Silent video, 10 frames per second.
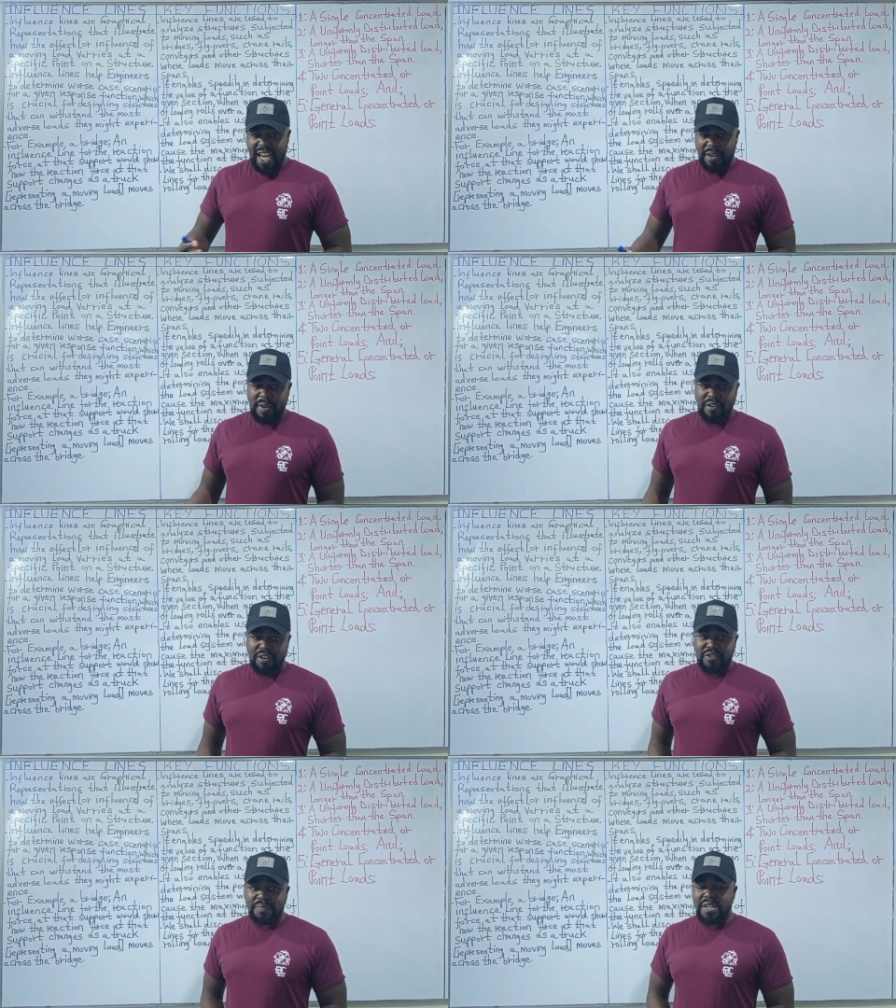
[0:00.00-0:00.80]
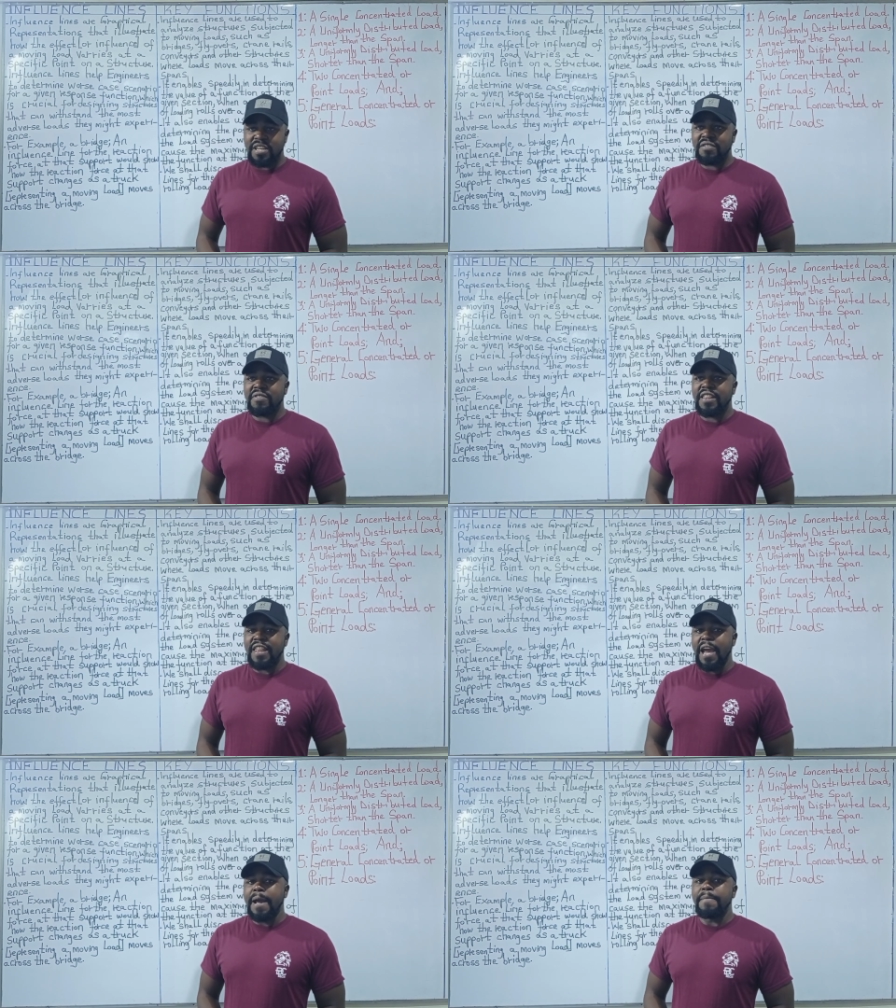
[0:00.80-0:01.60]
And we are going to begin with
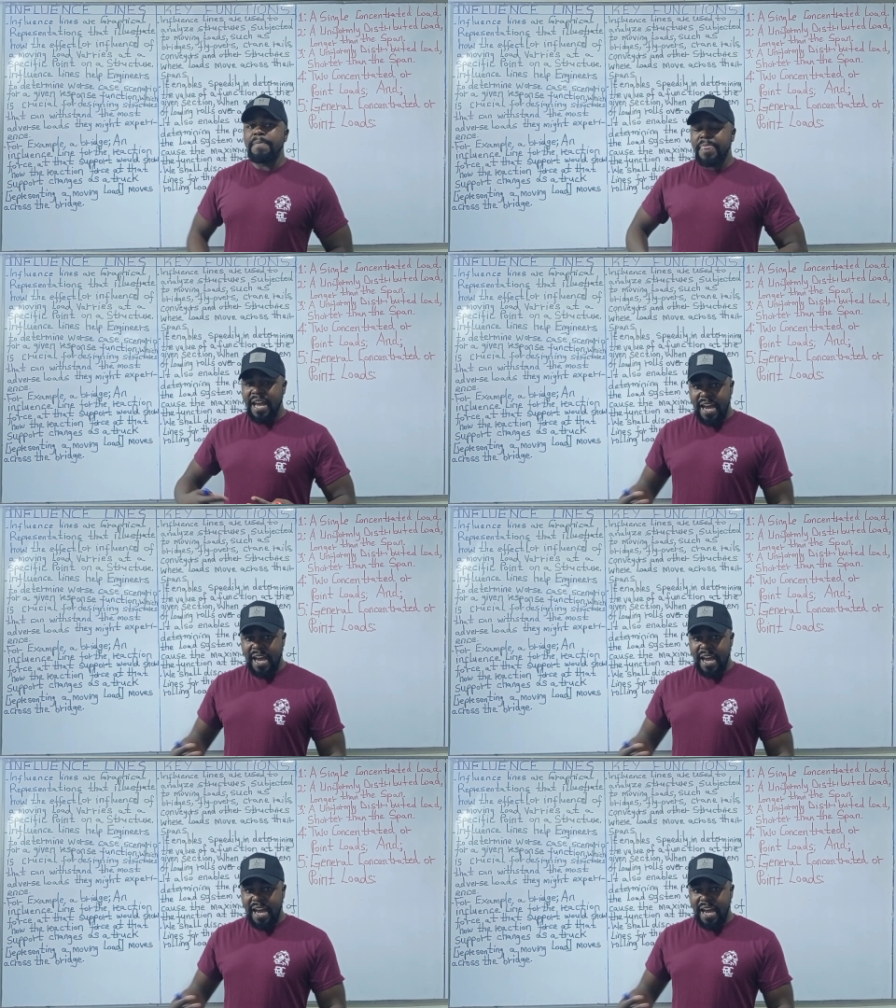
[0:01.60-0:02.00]
um,